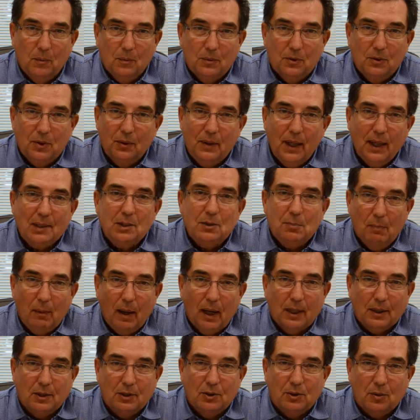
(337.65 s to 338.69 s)
So that's
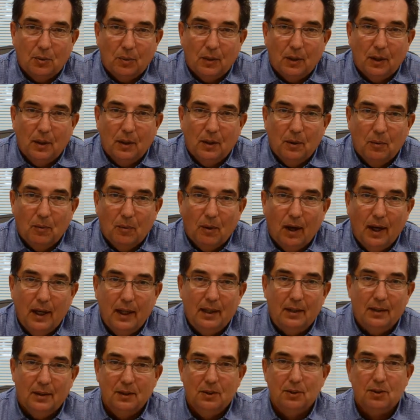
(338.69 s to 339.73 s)
my story,
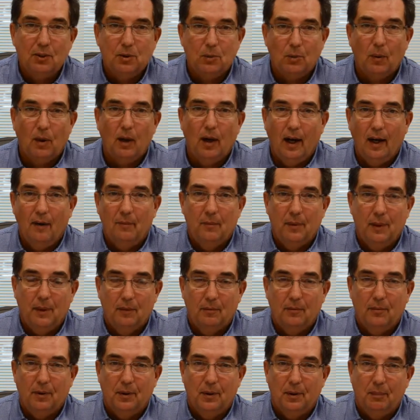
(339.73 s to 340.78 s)
right? This is where I've
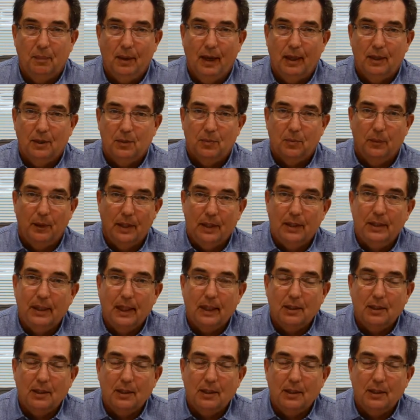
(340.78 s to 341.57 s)
been for the past week.